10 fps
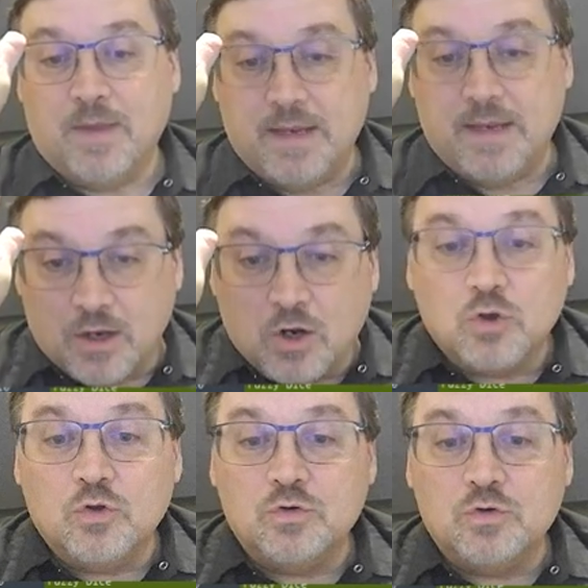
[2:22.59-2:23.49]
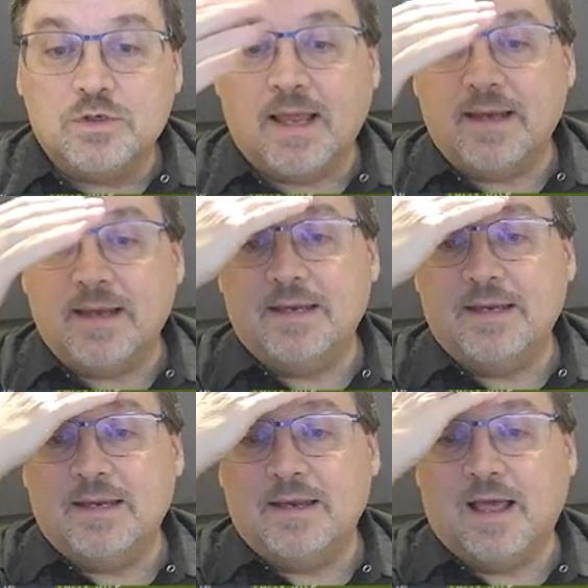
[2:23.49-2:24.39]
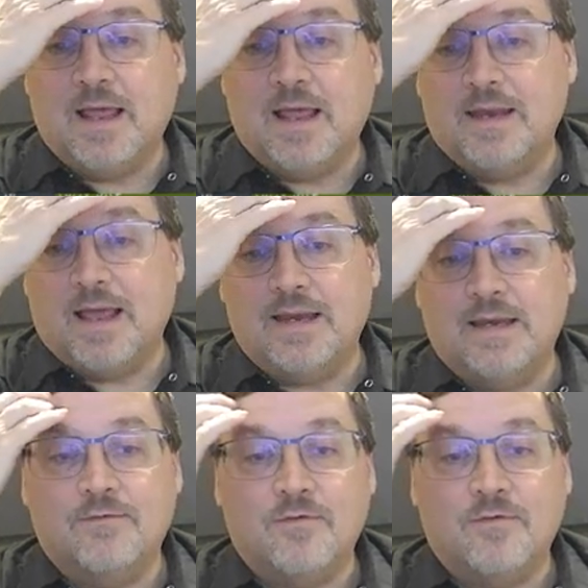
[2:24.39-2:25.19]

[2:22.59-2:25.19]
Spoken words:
includes 1990